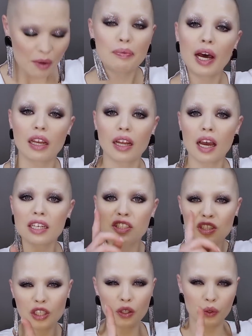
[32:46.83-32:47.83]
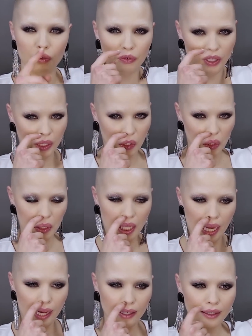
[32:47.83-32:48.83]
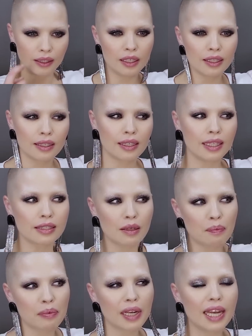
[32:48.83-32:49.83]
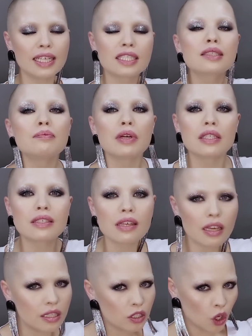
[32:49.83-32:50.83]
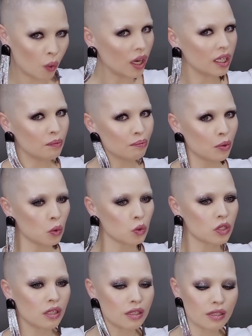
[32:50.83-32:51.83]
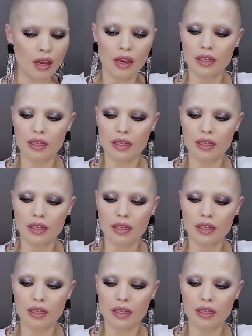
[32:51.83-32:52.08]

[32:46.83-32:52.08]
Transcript: But I do feel that glitter placement is quite important.